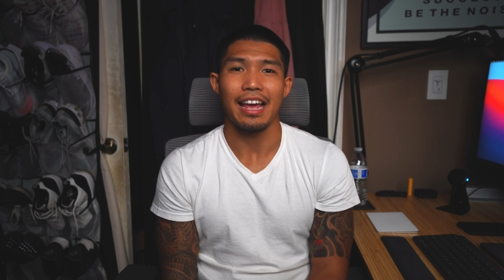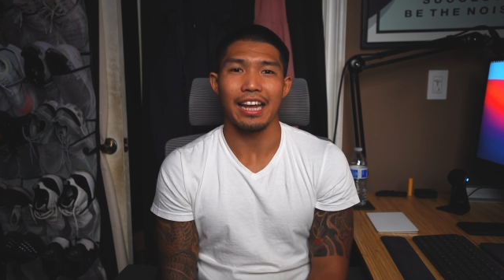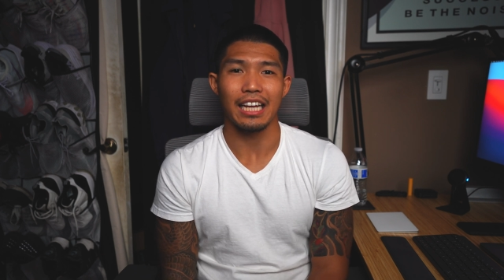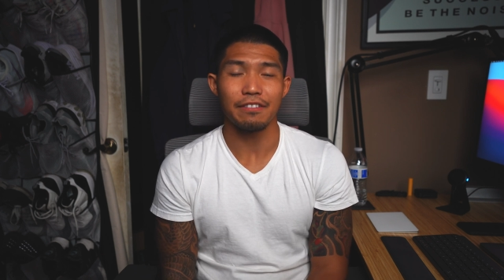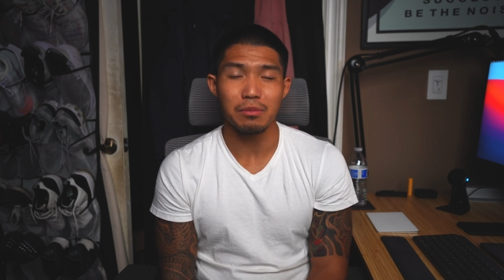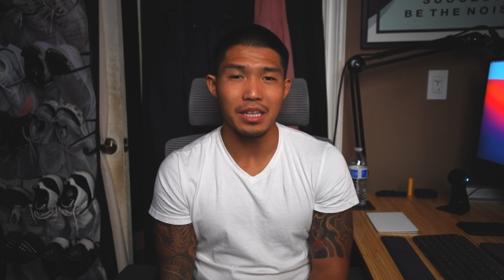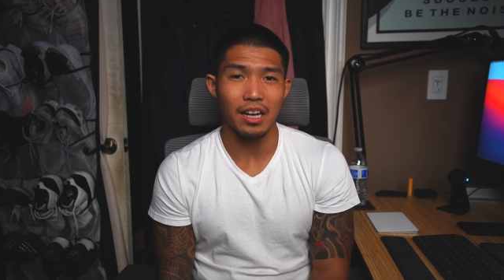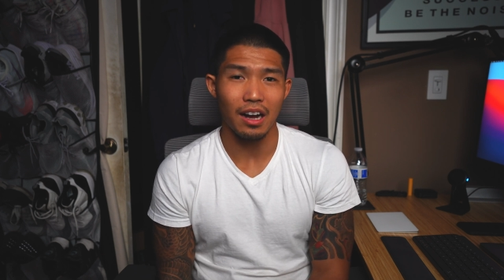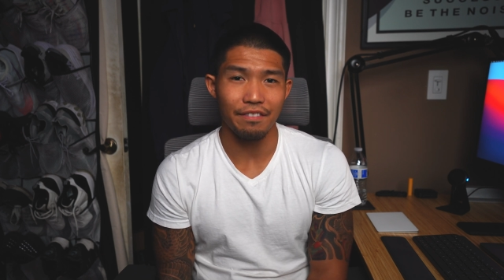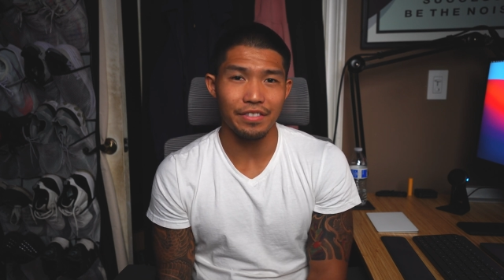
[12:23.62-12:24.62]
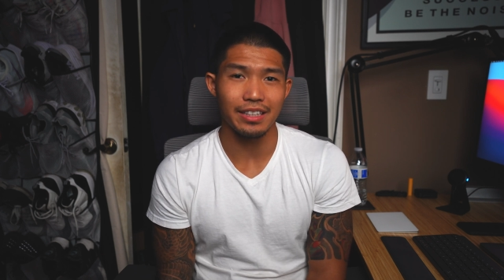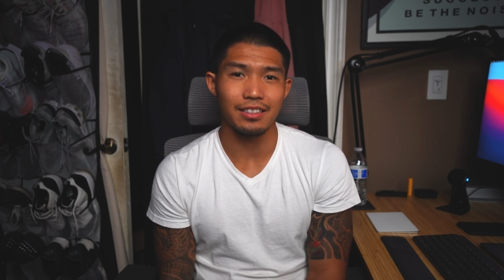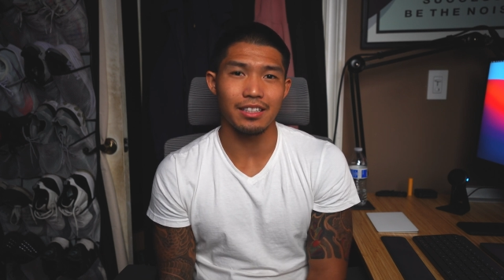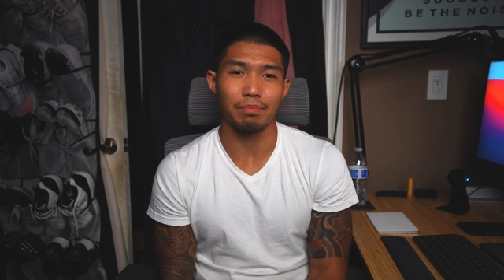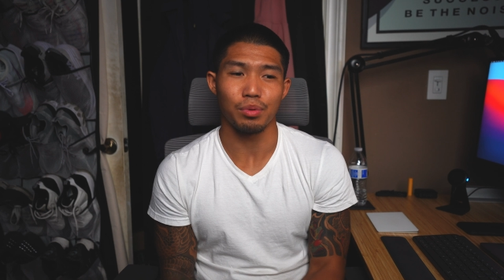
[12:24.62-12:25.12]
It gives me
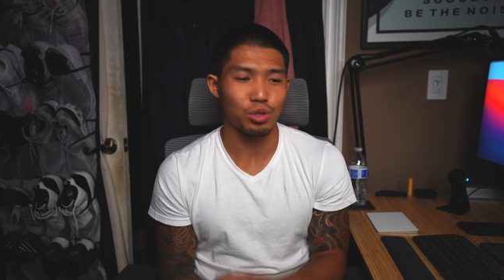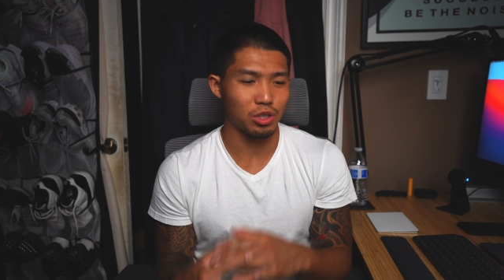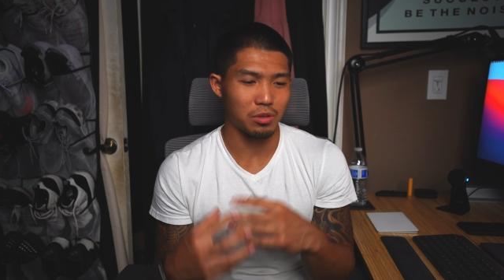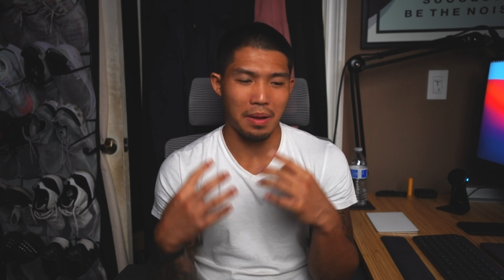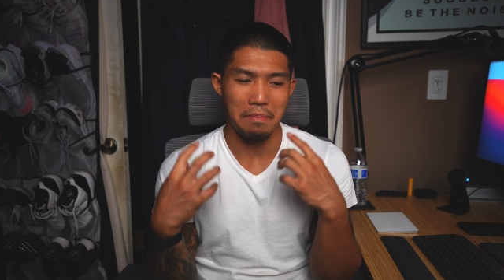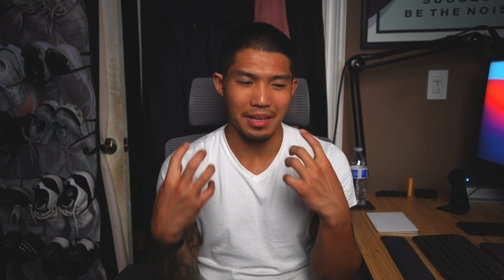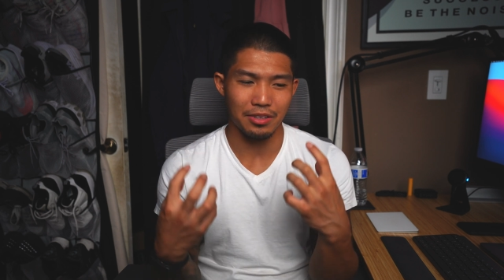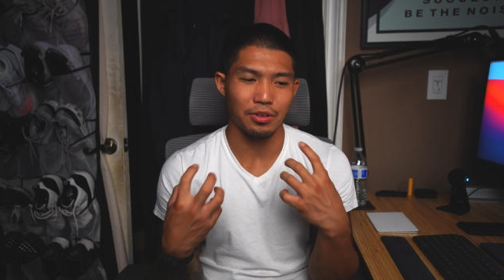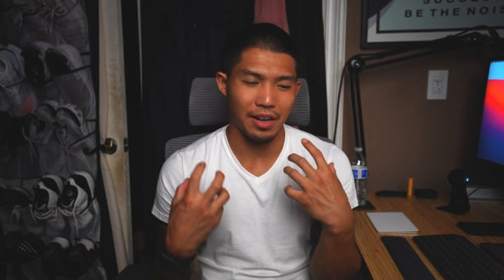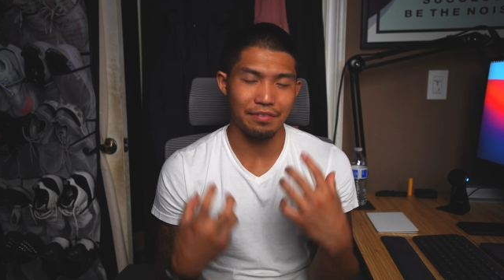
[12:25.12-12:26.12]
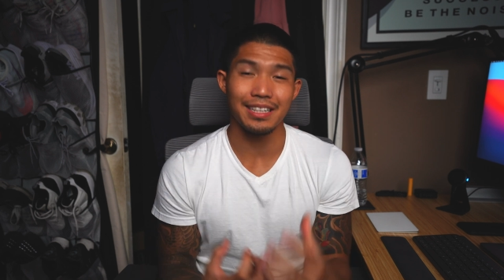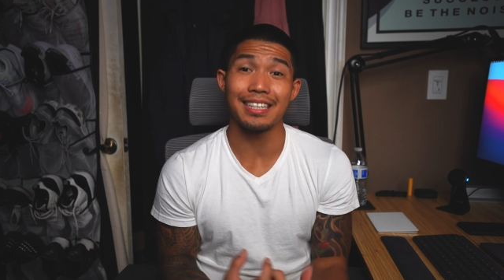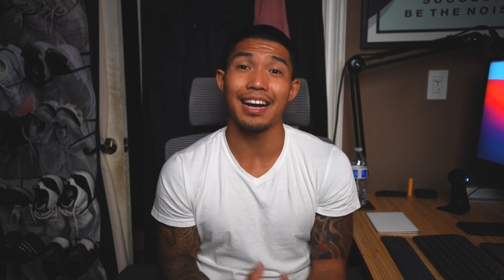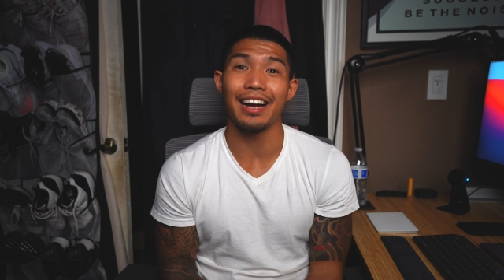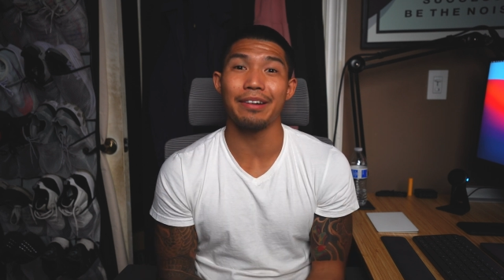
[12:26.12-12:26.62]
confidence. It boosts my mental every
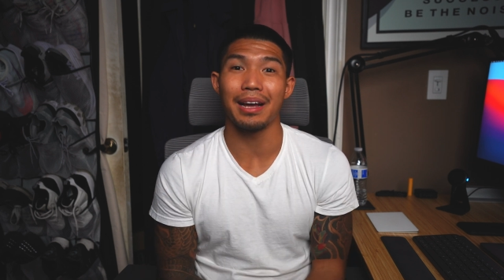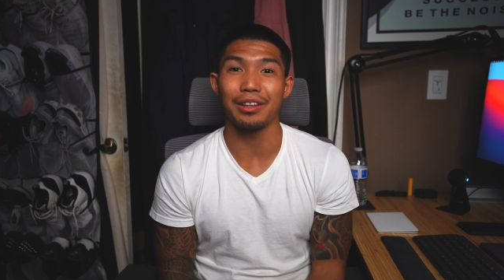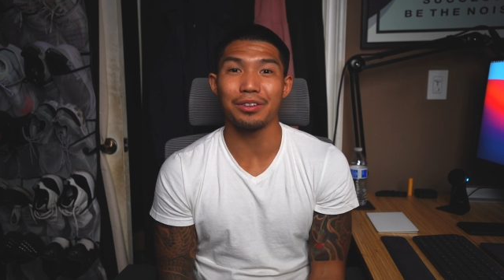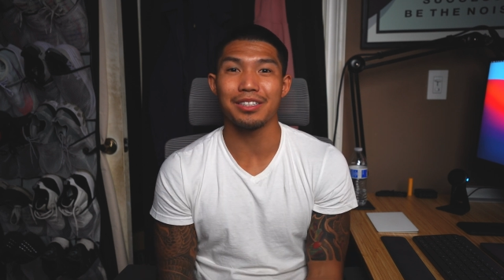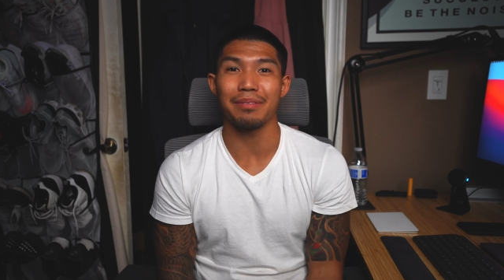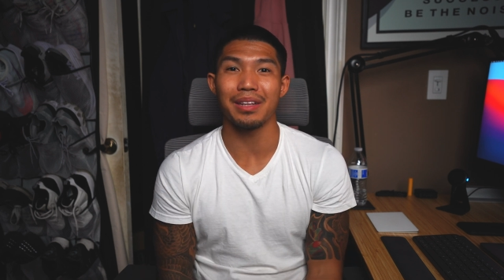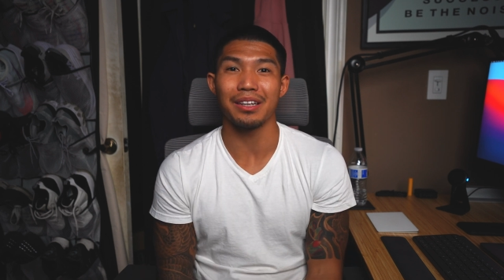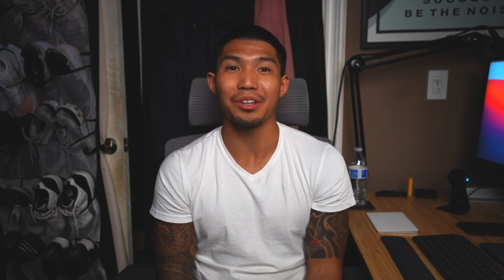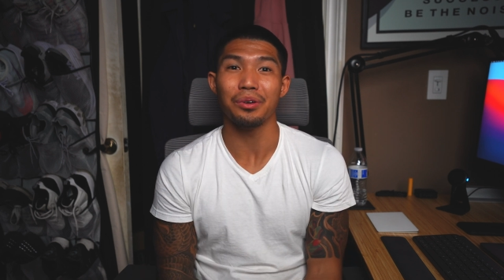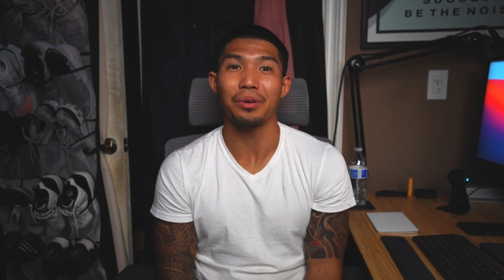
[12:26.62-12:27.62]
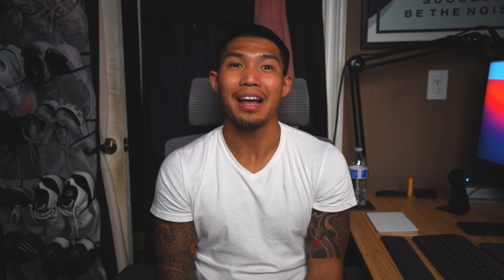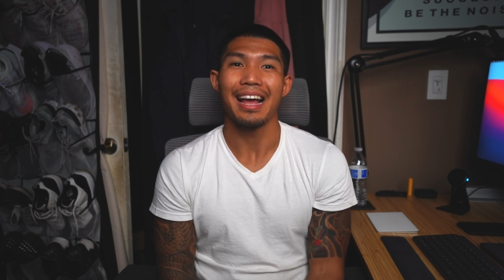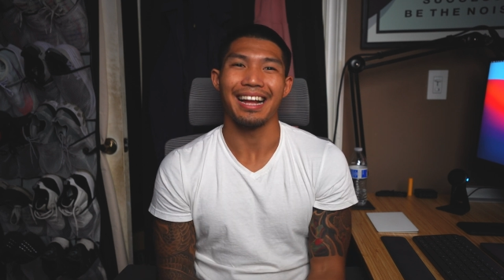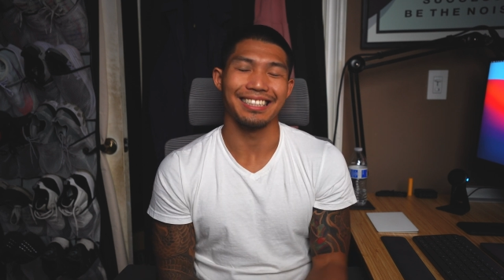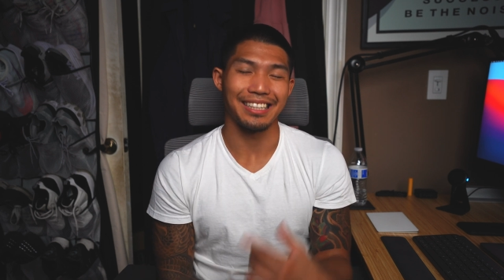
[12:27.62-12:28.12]
time I learn something new
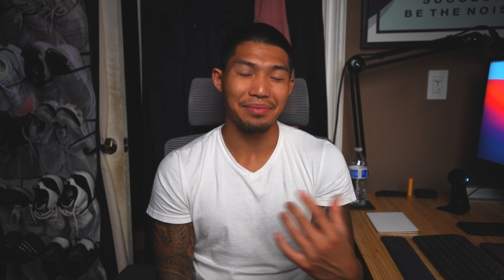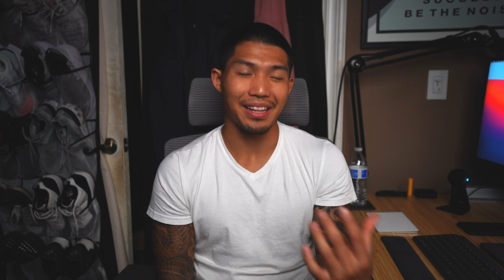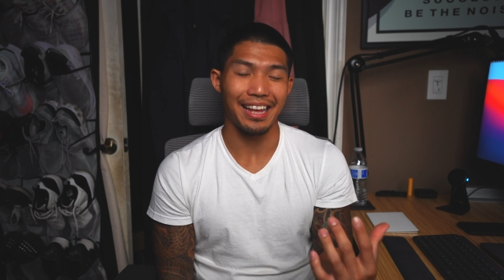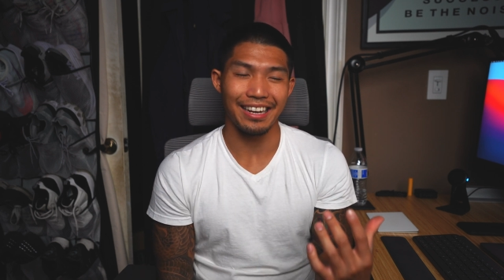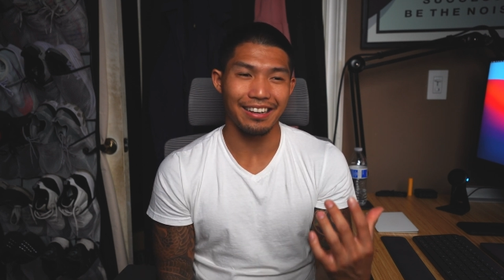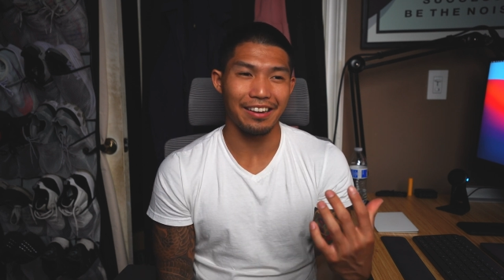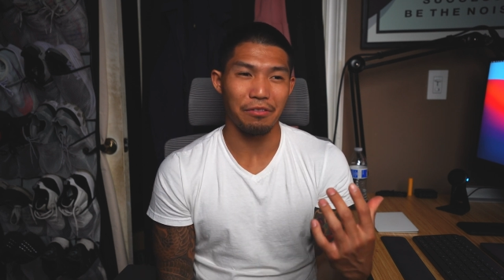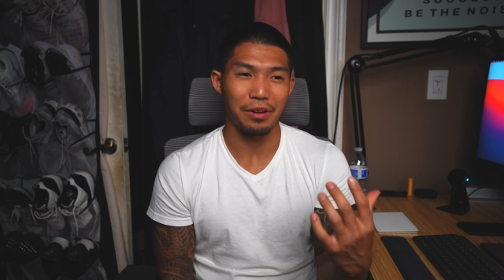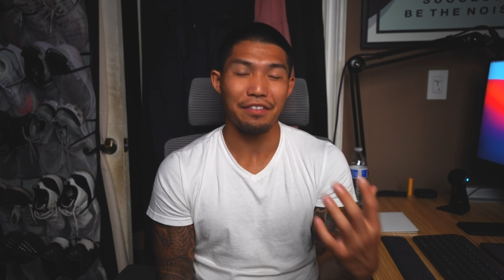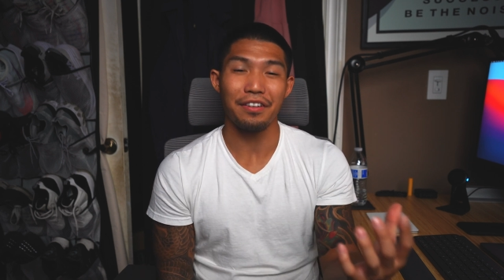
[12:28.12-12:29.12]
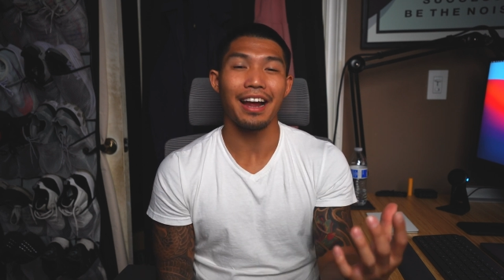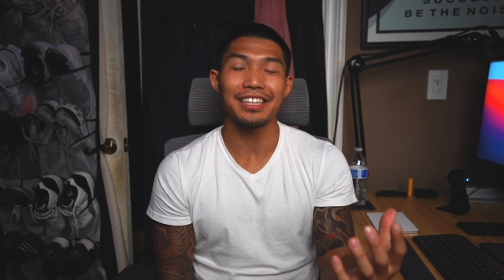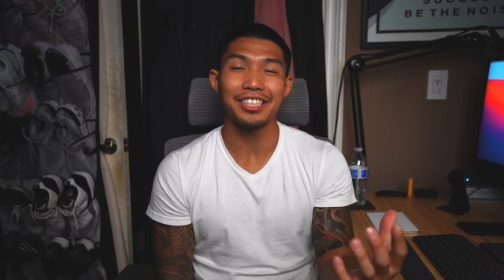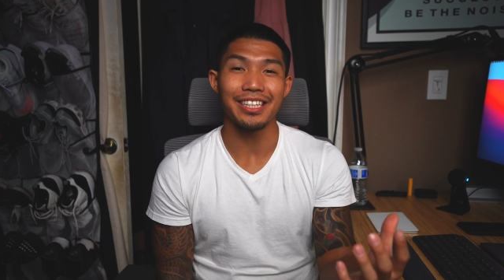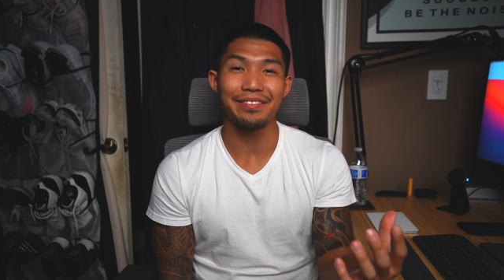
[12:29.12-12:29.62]
and some and whenever I
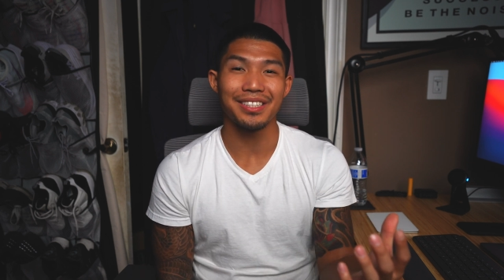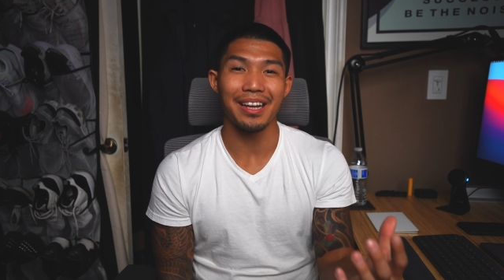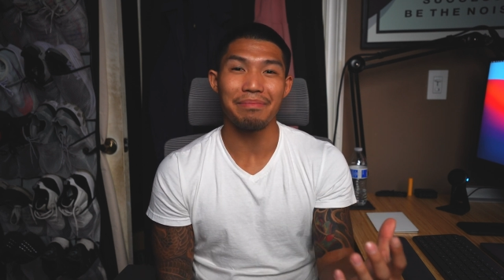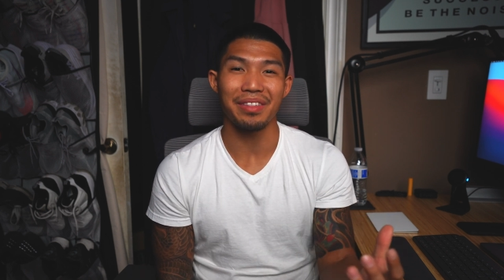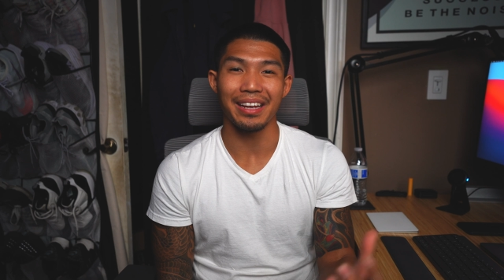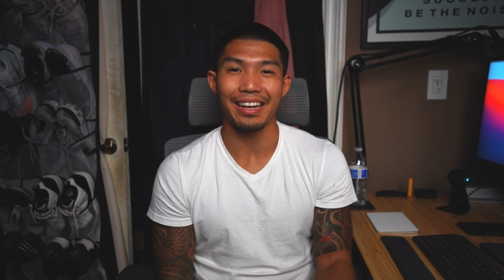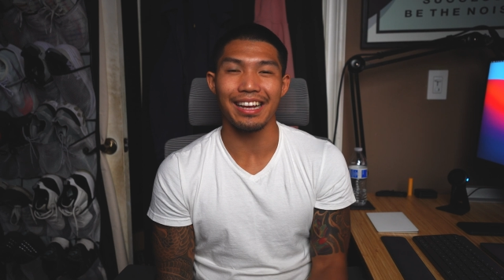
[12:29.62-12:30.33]
achieve something,